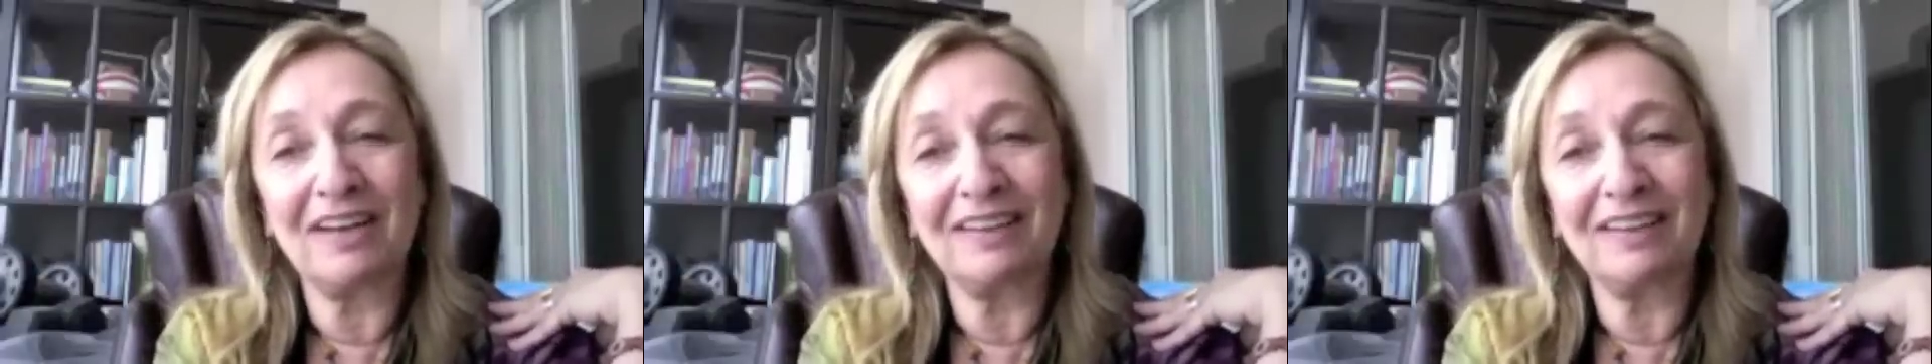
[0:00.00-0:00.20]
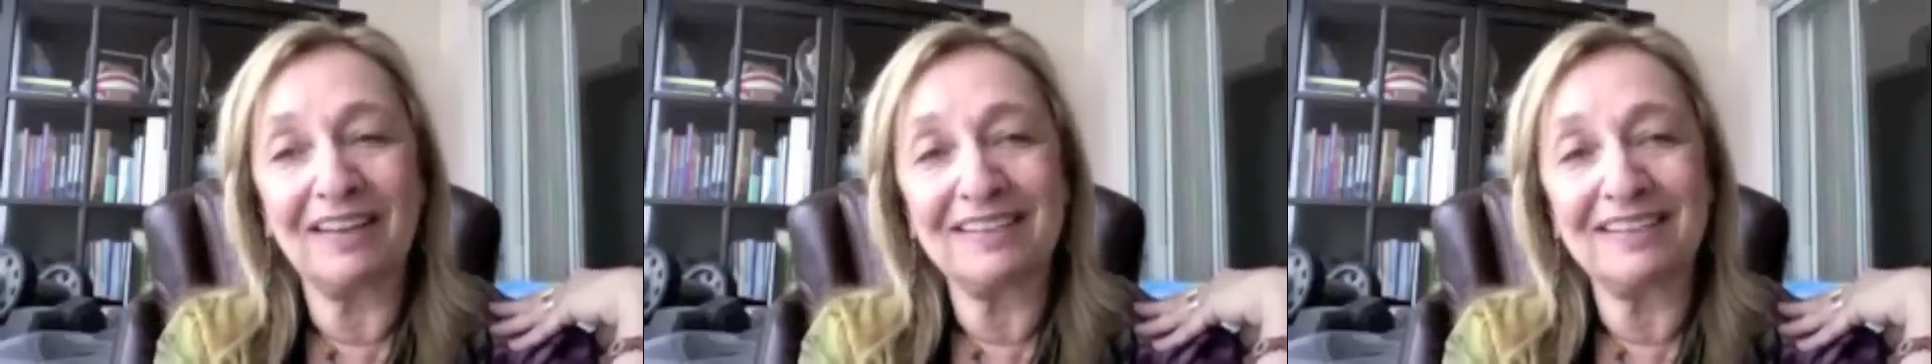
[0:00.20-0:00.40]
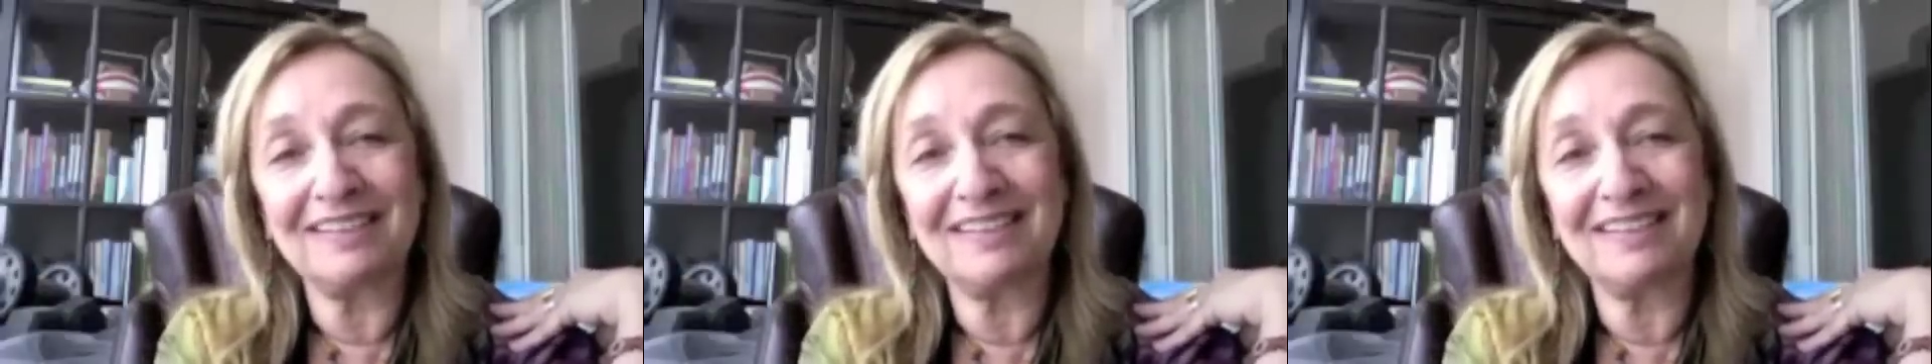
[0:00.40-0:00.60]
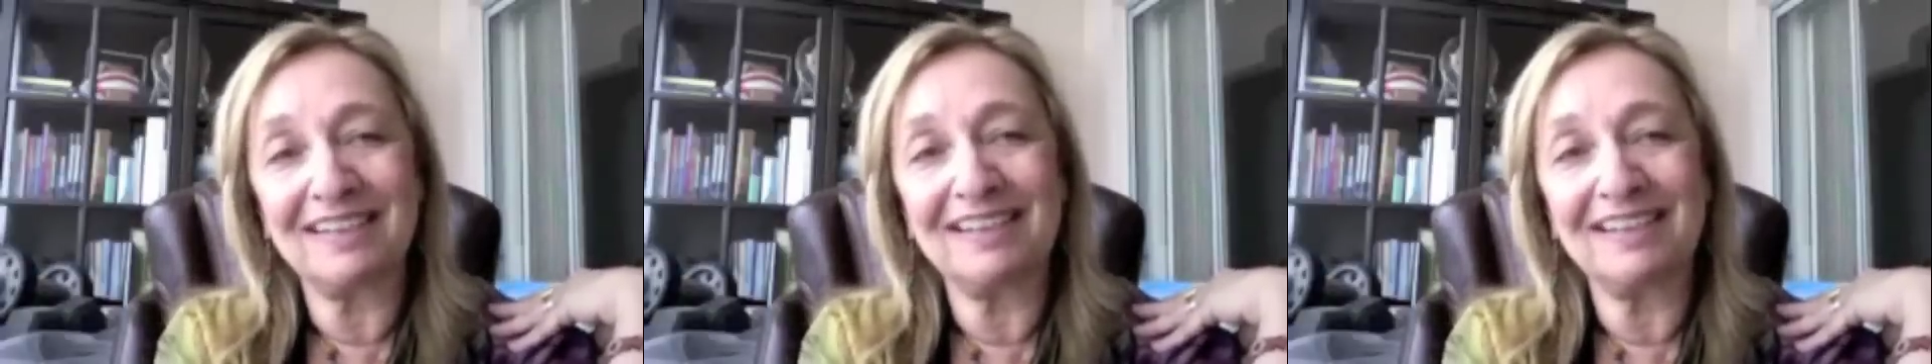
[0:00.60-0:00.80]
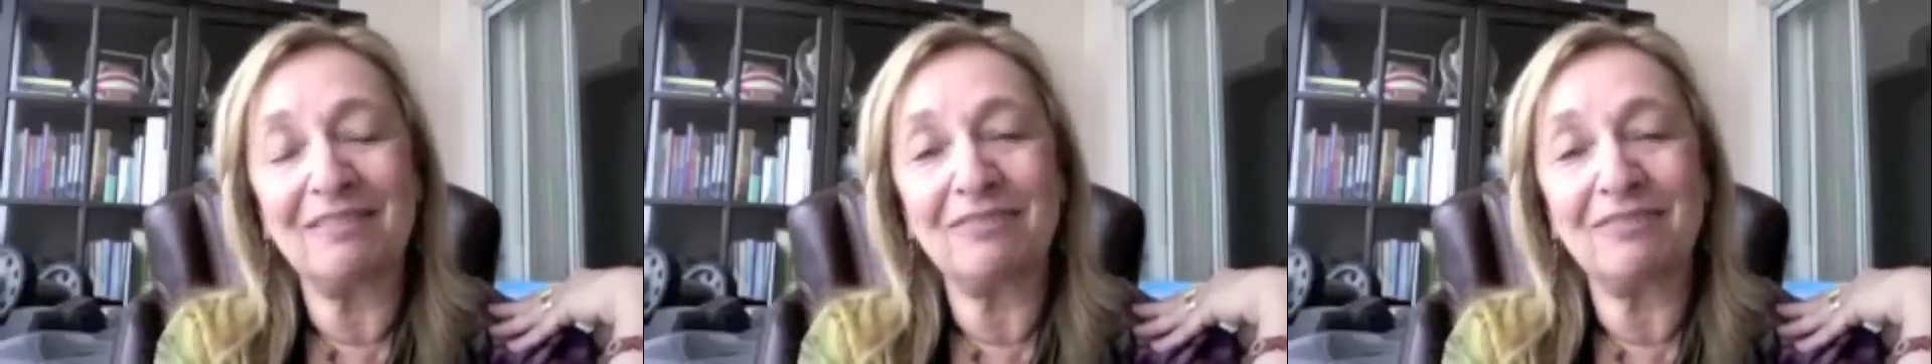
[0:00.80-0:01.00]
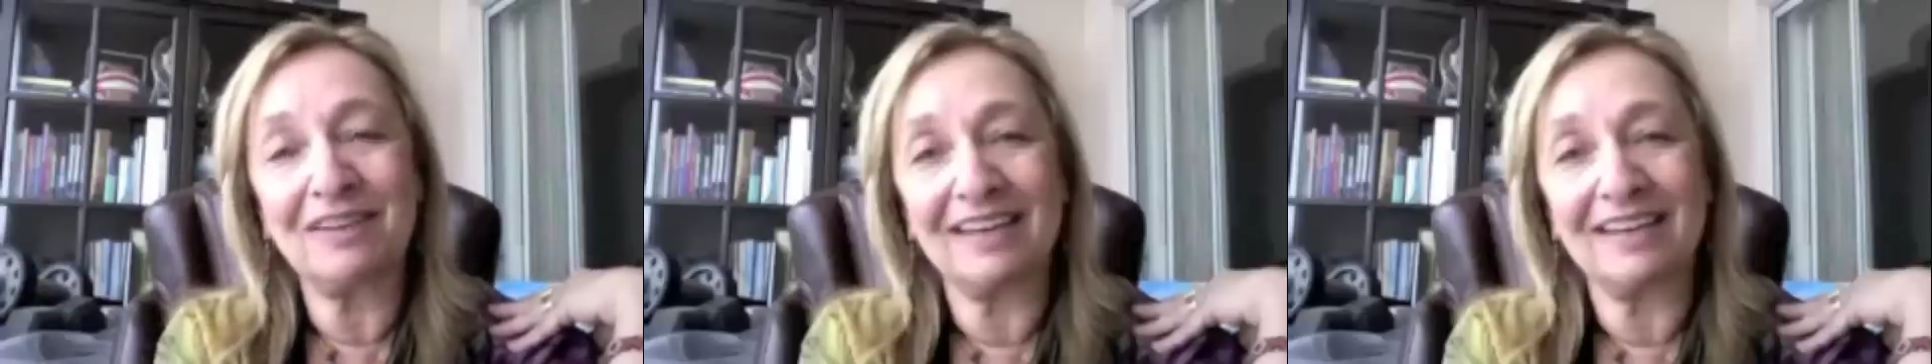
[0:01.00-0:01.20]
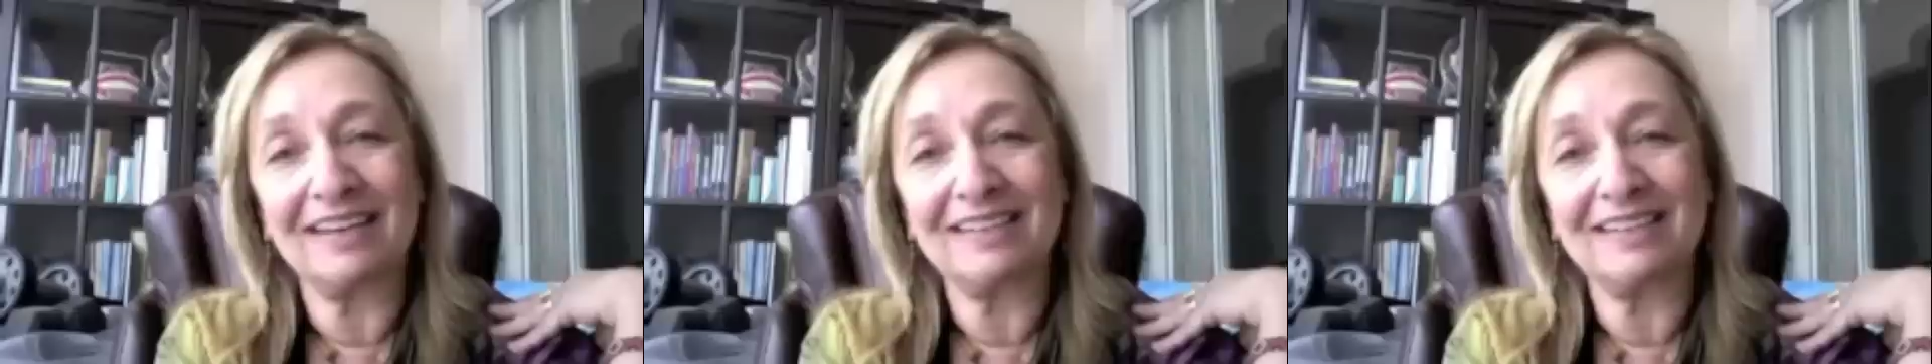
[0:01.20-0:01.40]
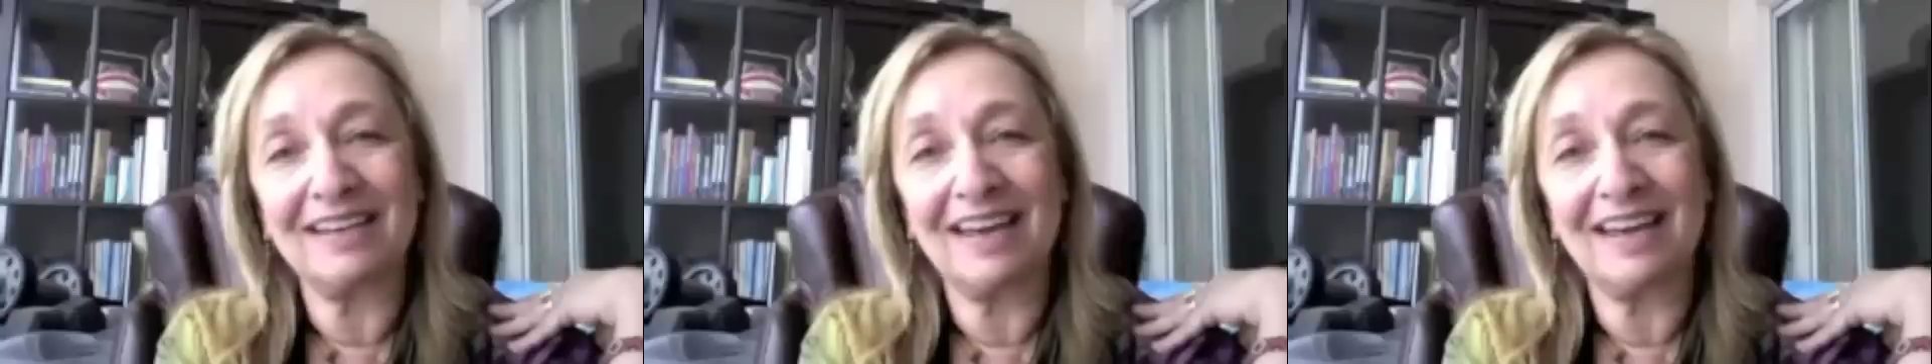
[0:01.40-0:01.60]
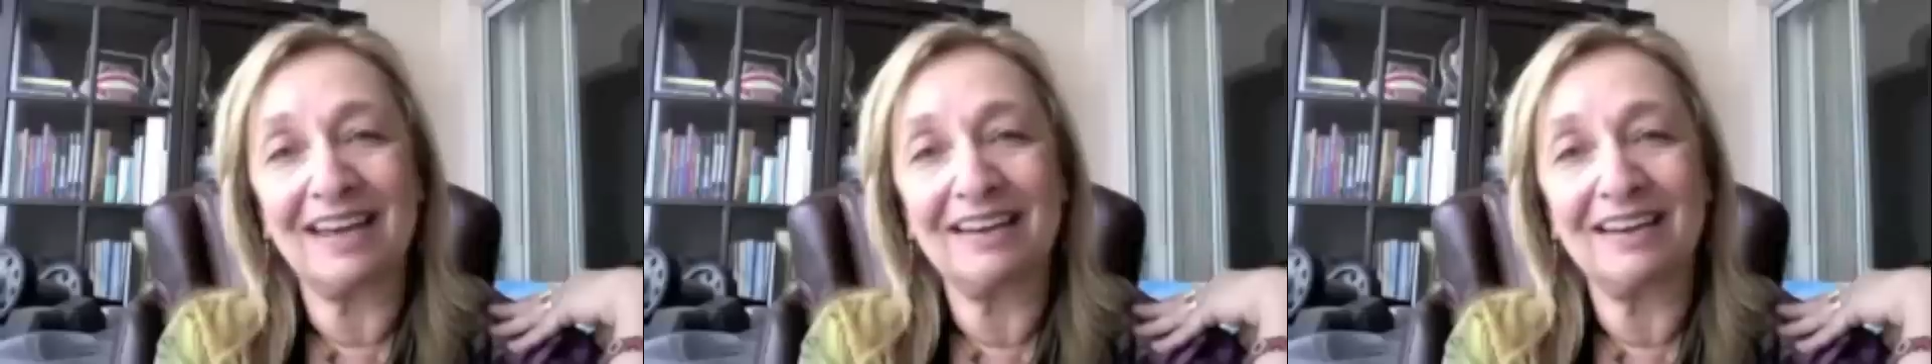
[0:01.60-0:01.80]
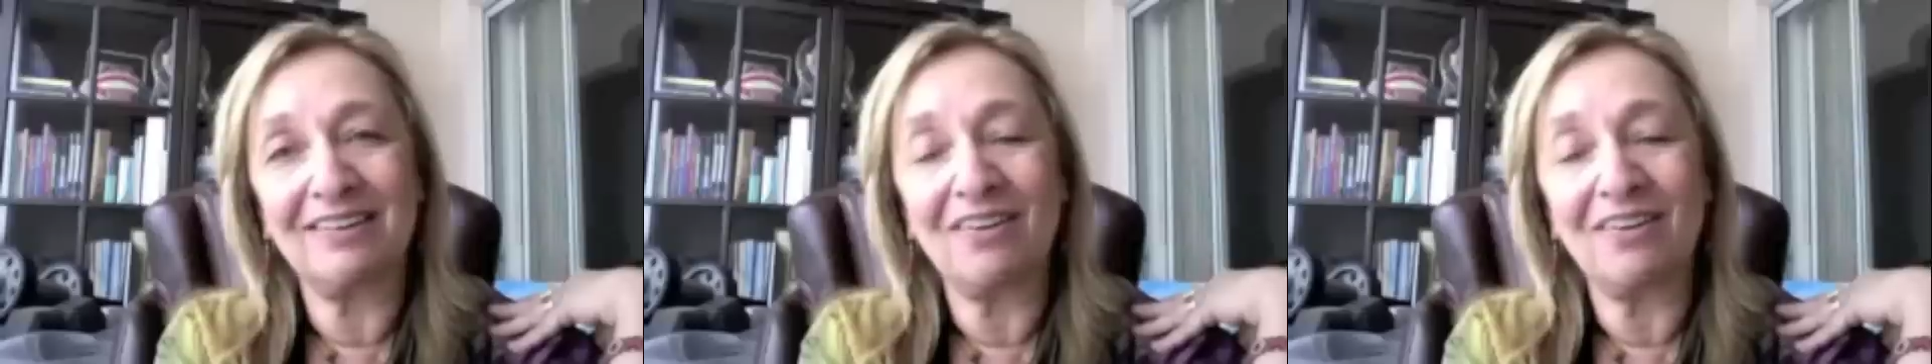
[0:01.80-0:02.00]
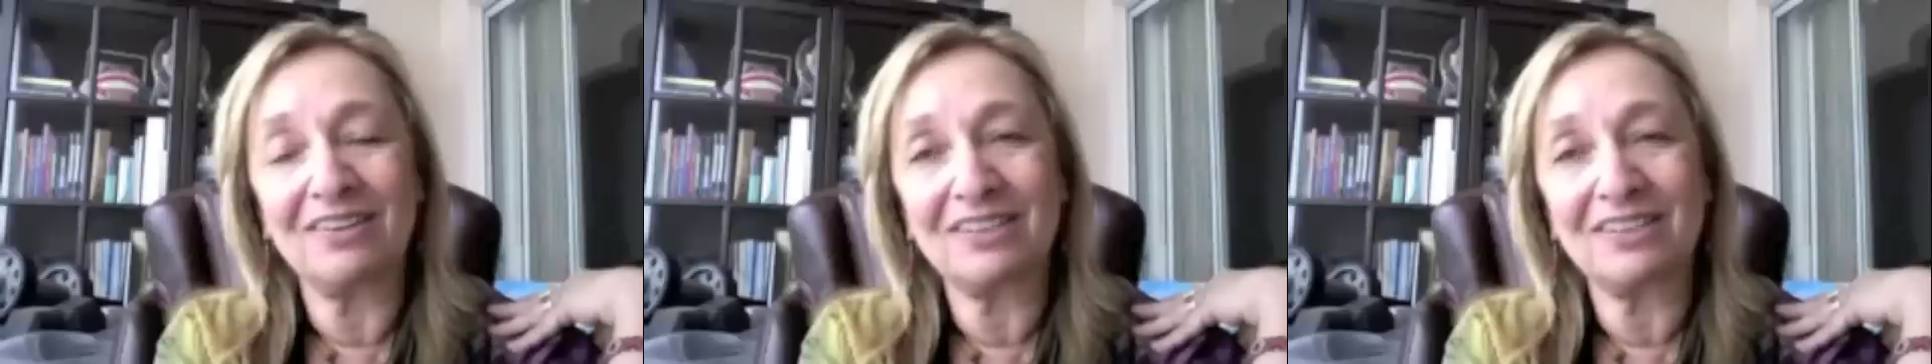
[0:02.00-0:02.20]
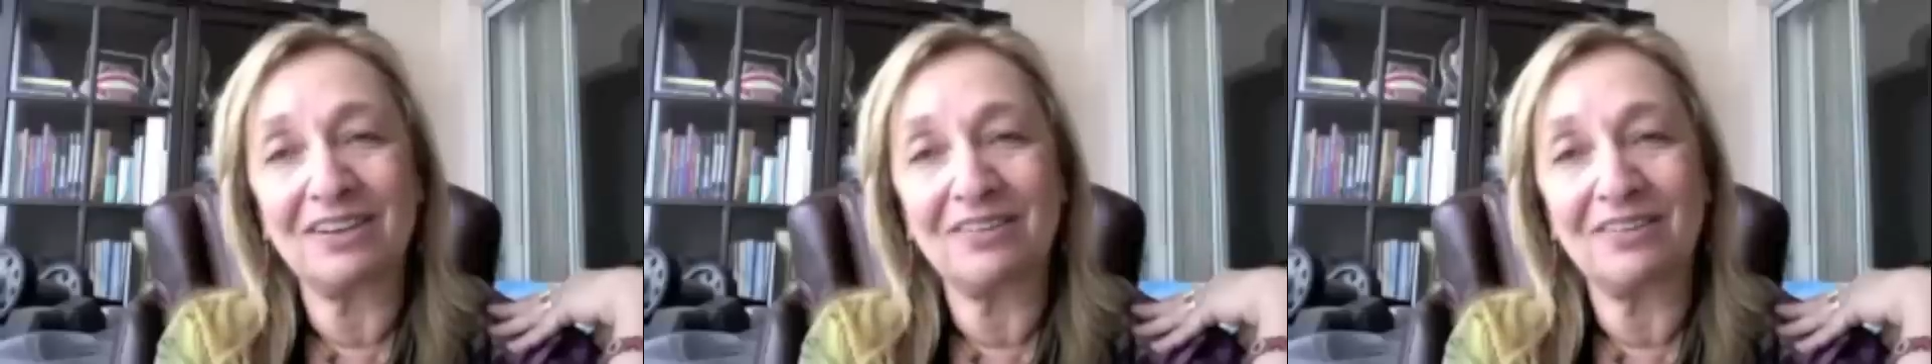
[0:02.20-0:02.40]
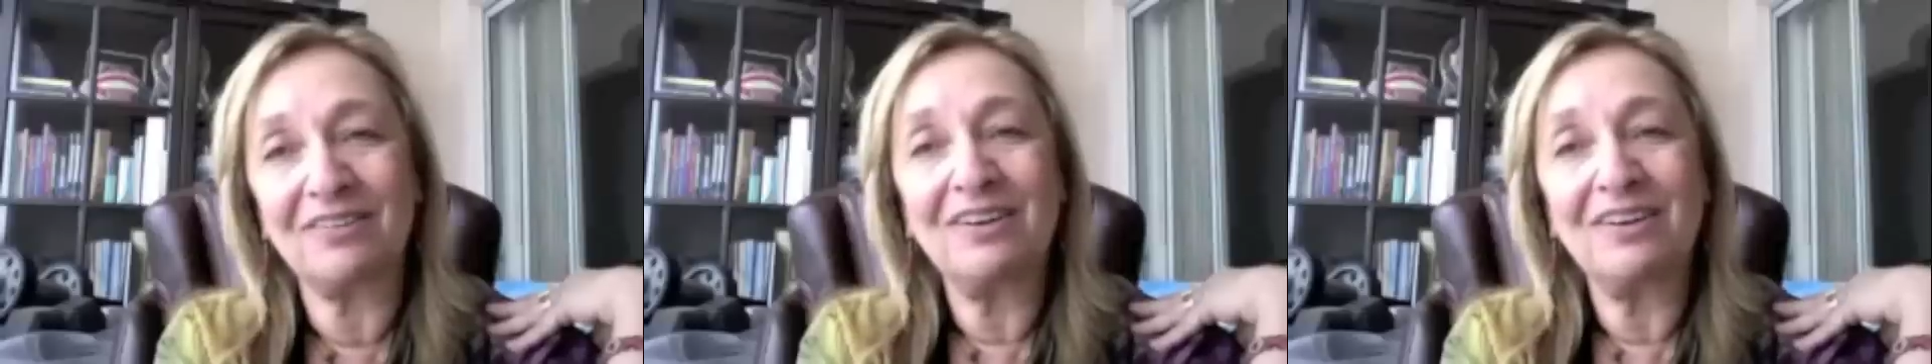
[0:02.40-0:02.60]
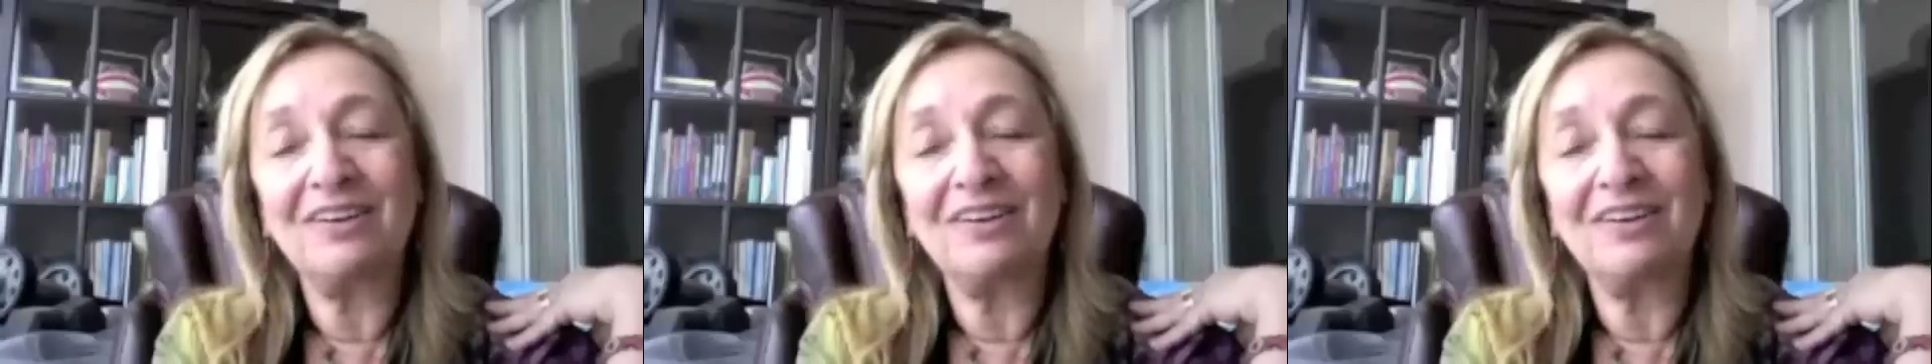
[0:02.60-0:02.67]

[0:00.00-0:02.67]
and less significant, and also